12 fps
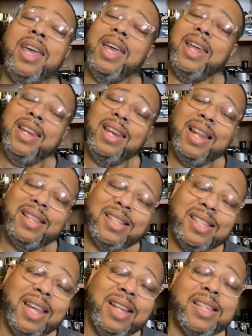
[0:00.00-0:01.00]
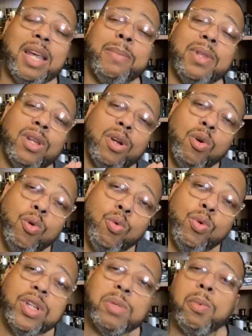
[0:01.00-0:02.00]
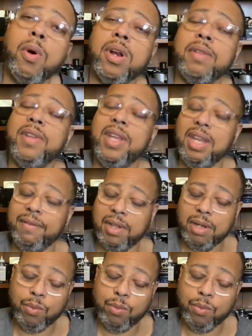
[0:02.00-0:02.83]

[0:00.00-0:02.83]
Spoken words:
and then at the same time in the coolest part of the evening,